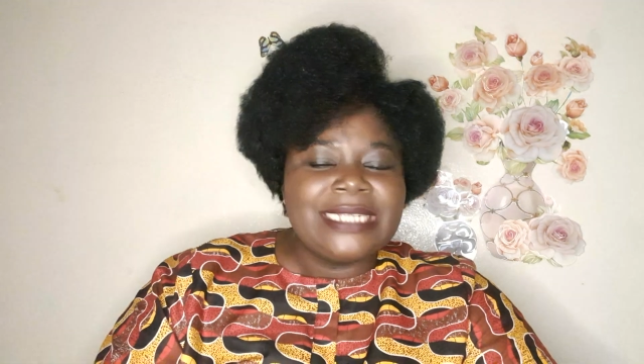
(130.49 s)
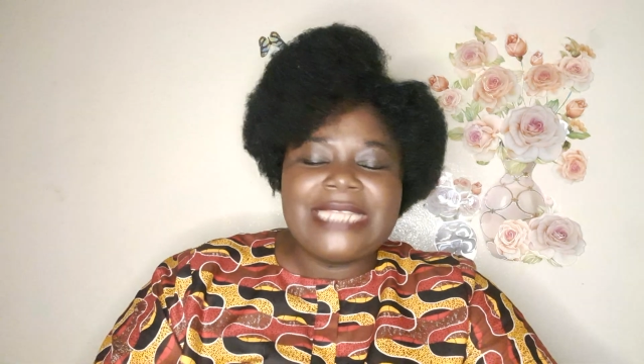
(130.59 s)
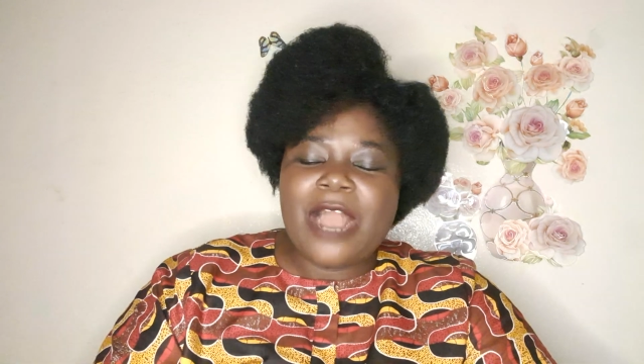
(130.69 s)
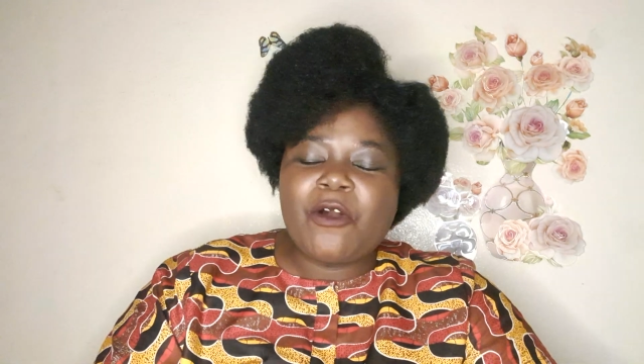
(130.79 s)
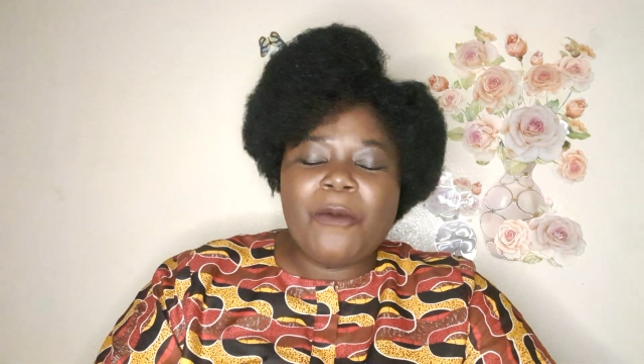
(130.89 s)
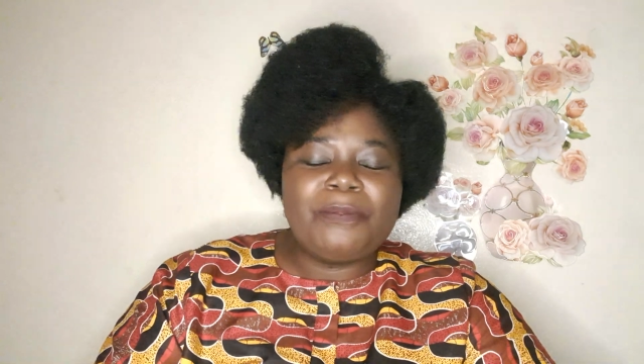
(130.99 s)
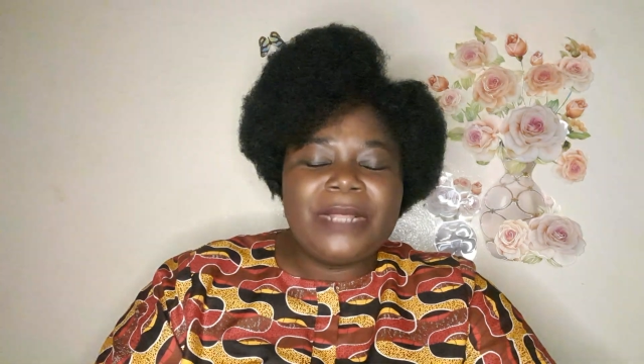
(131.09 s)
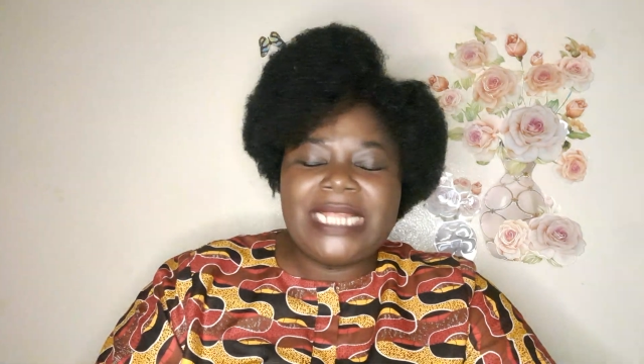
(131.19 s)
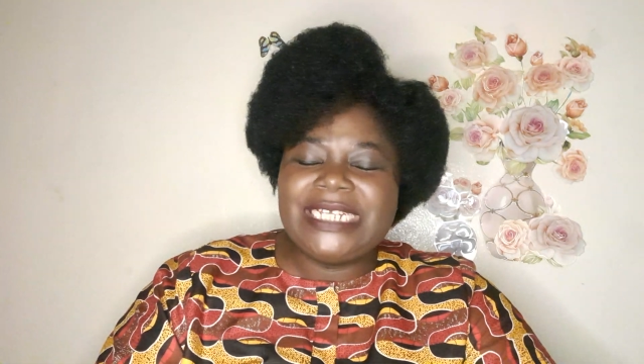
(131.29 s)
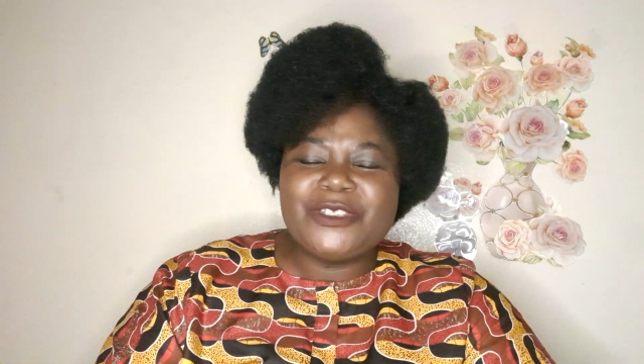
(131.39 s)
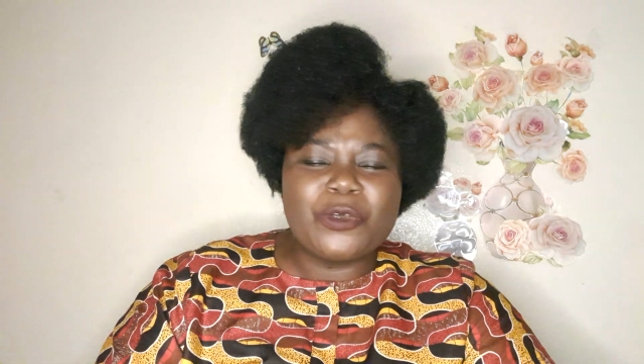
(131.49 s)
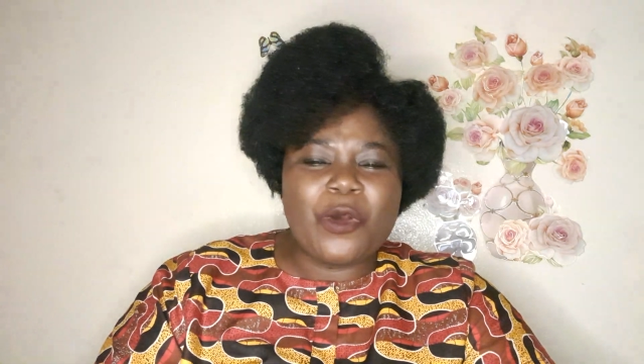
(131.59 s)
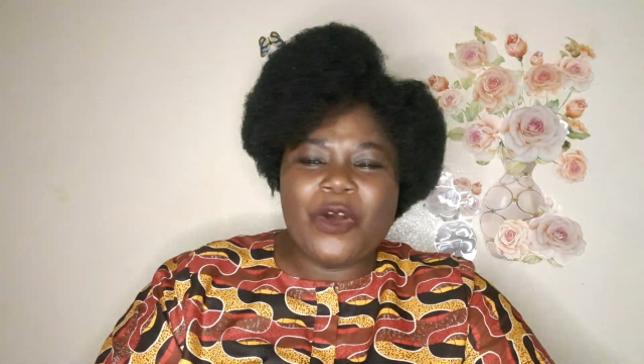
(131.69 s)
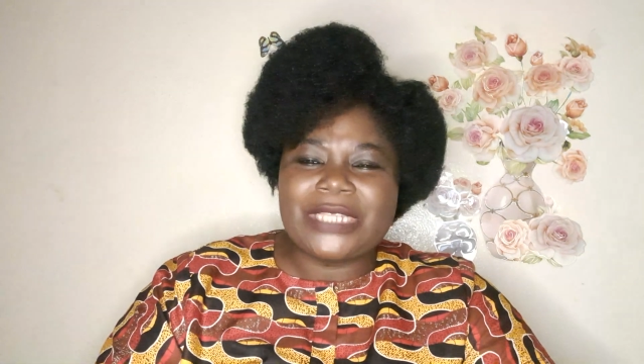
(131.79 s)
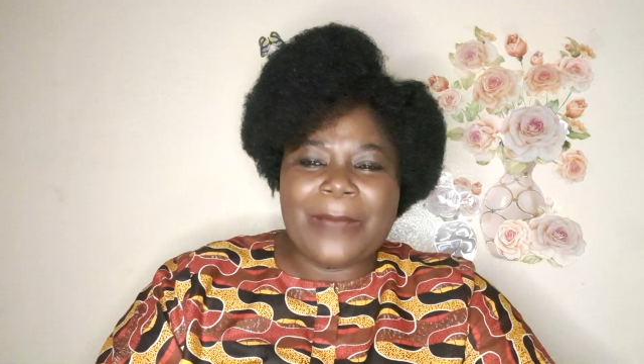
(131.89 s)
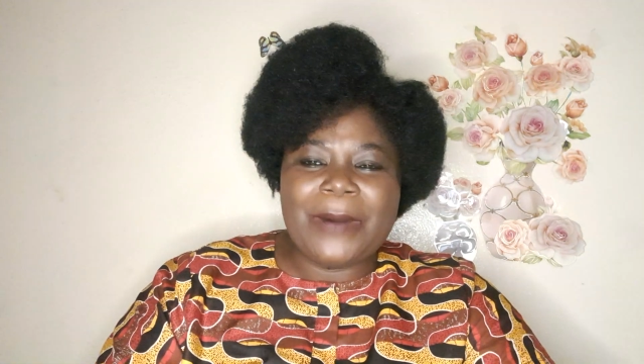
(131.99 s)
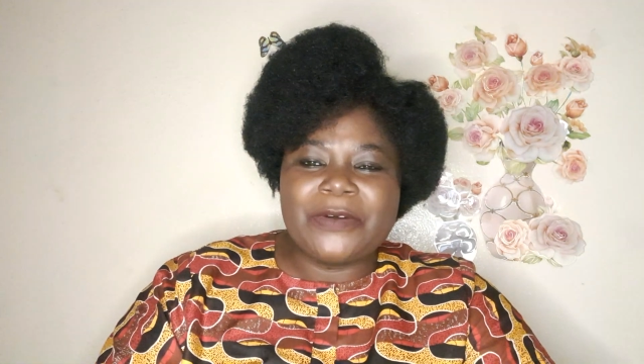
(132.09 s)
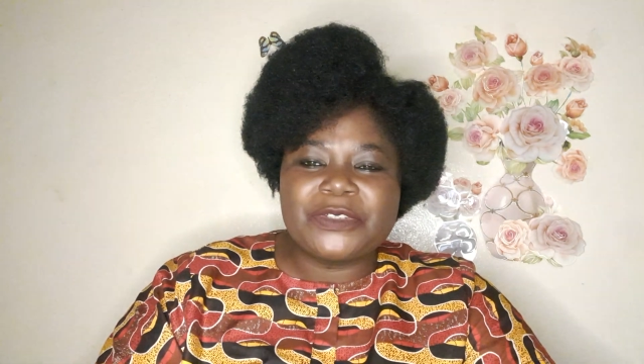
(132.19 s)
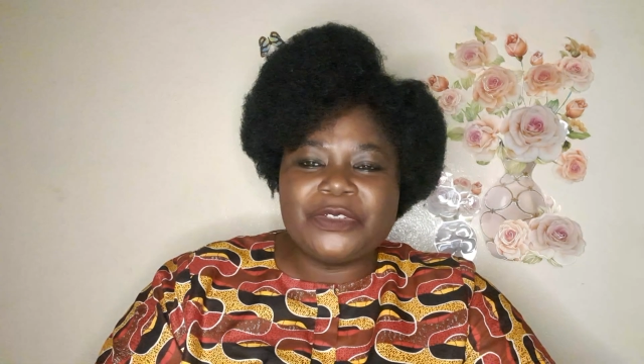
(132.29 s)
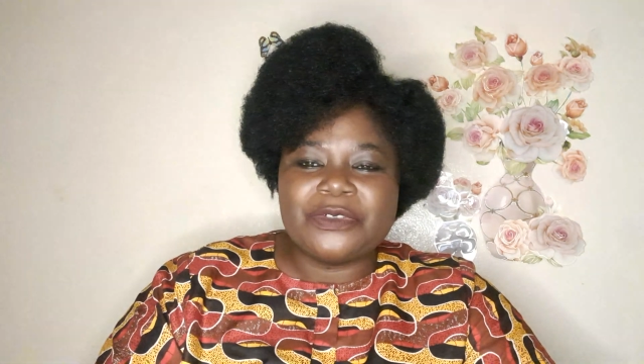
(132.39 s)
they are complaining to God
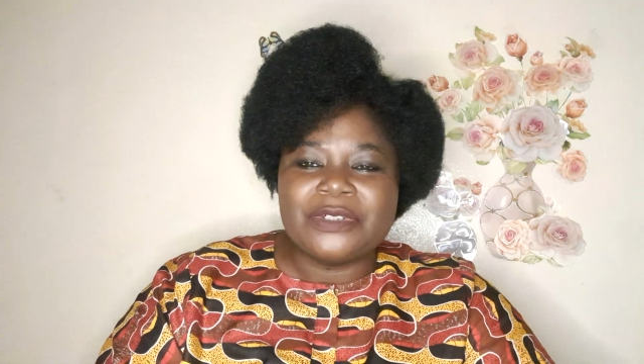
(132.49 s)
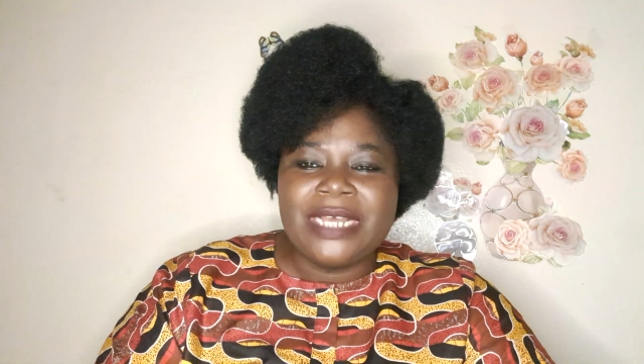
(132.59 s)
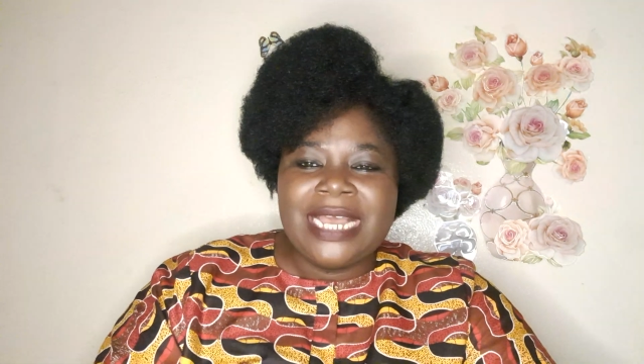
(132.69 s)
about you.